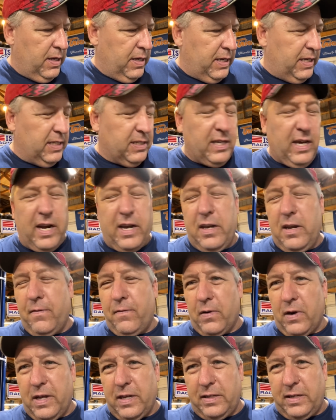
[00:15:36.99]
He's got a
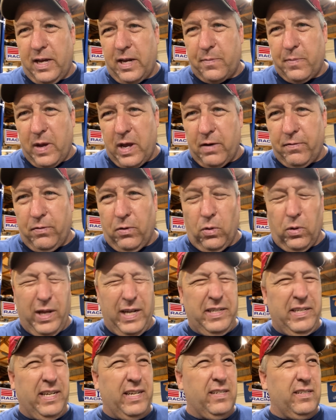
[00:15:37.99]
different intake manifold.
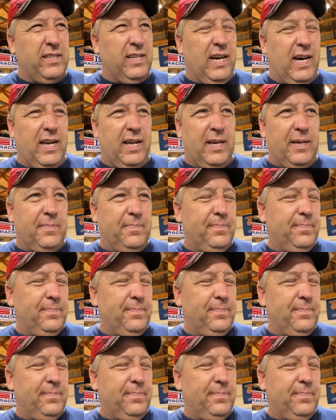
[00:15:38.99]
That thing's got